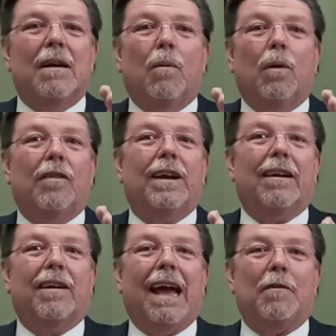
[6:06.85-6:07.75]
where they
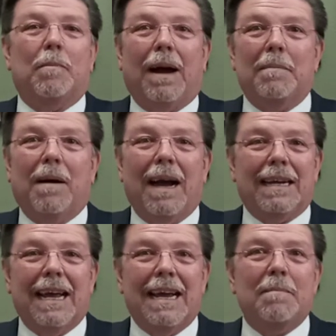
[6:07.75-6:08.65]
are gathered by my
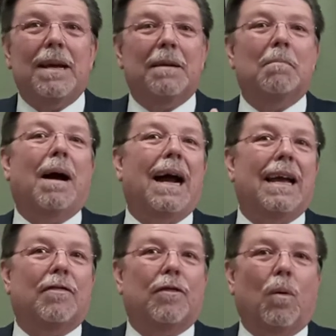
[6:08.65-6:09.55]
name, in my
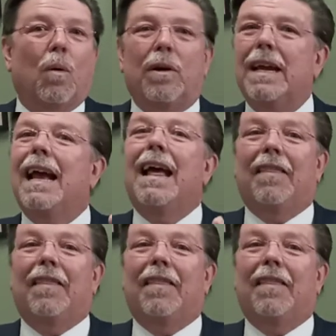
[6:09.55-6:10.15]
authority,